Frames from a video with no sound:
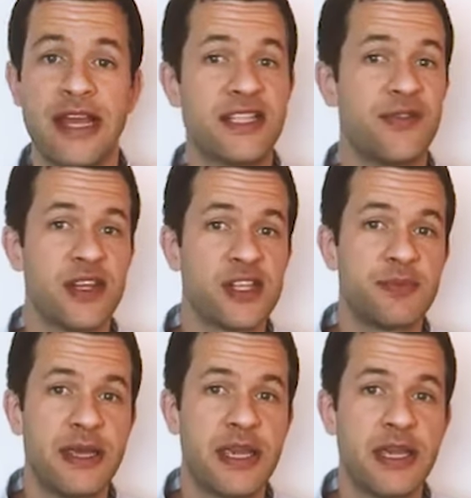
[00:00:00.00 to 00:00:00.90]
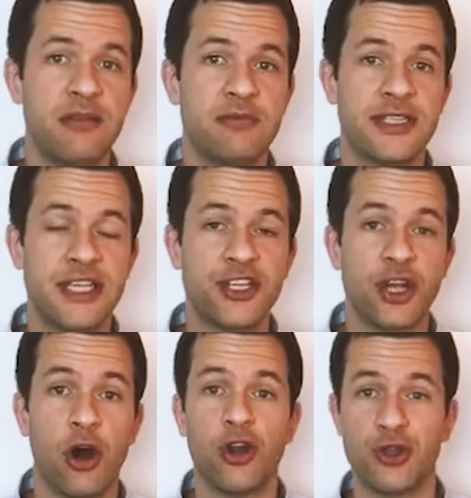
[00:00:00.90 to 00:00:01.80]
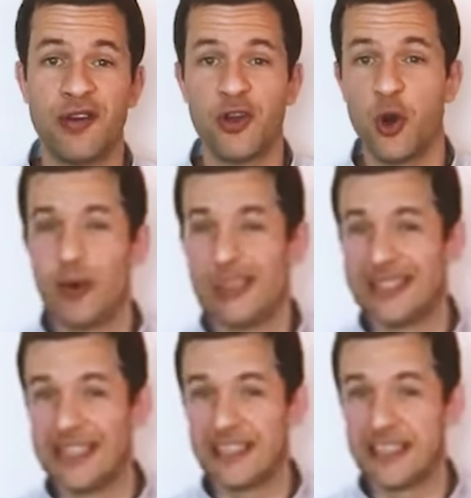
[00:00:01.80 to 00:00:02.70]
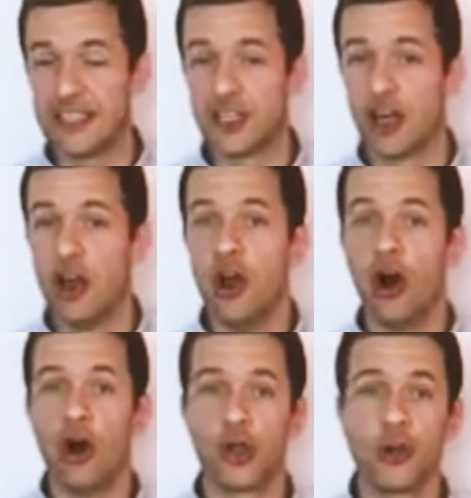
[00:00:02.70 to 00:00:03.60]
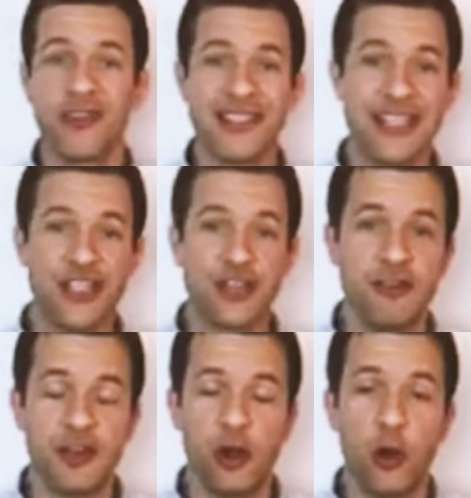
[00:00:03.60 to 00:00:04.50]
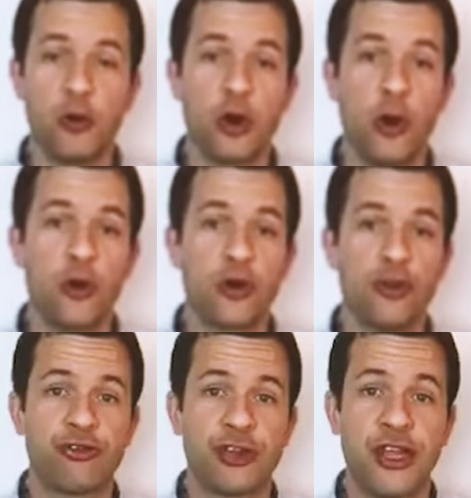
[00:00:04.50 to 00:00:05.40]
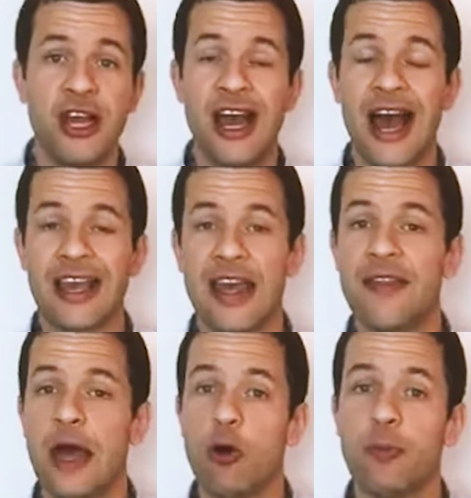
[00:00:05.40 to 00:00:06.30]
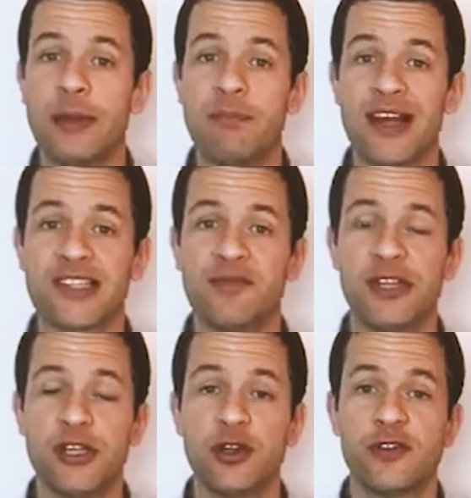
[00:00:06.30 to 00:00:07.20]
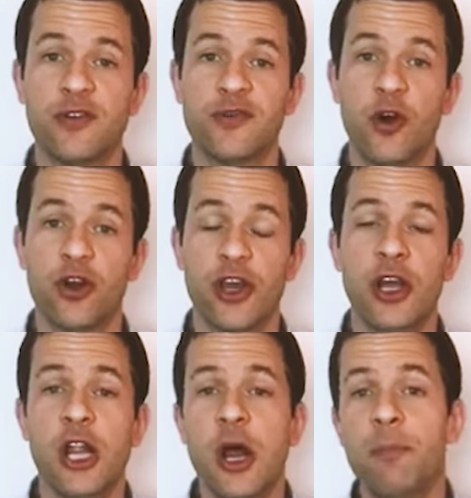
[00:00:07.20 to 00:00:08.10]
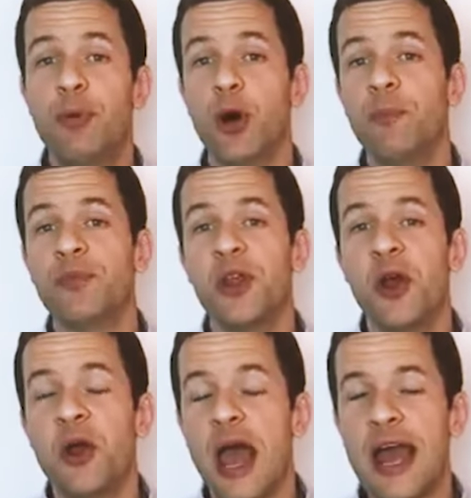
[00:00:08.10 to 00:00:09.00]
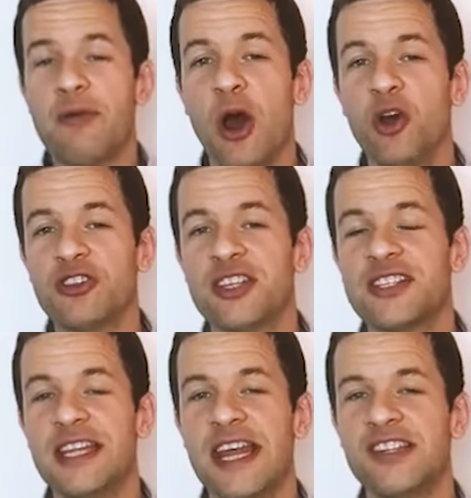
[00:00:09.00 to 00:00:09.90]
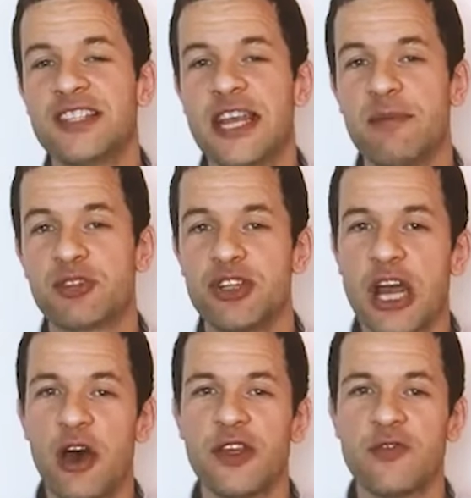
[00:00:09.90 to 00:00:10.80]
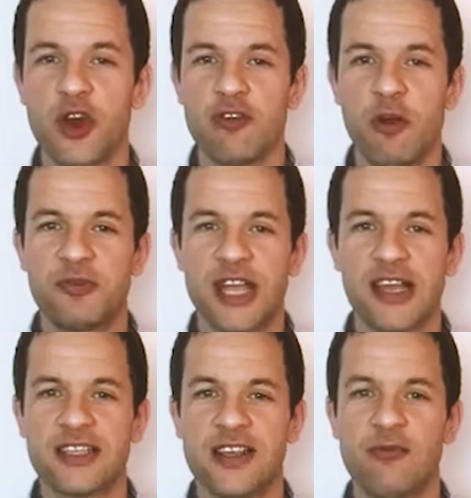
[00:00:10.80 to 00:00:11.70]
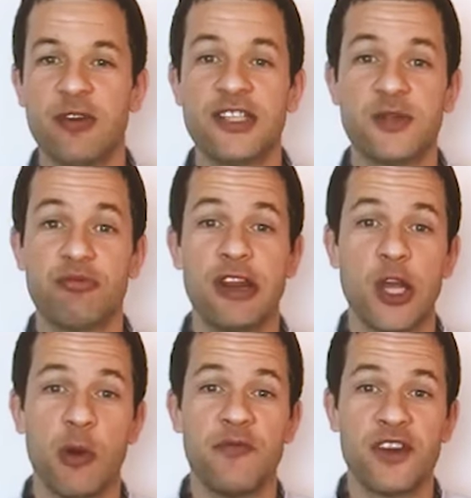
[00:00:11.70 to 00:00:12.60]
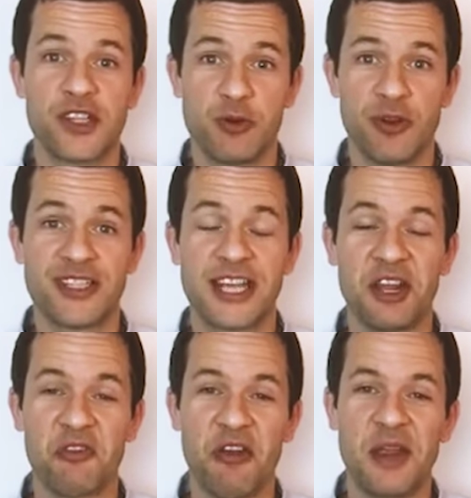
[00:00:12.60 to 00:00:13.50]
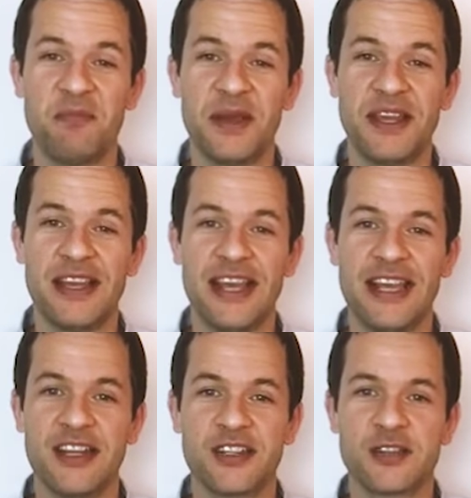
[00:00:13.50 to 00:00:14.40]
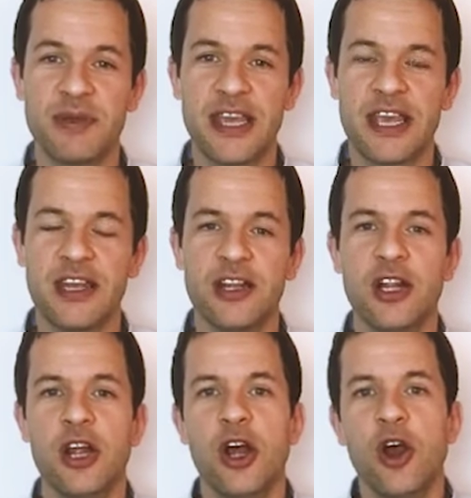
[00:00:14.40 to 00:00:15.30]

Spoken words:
a native English speaking teacher, or do you have an OET teacher, or do you have a teacher in your own country? Again, that will be massively useful for you. But anyway, on to today's tip. So now that you've got your objective, which is pretty obvious, you want to get a grade B in speaking,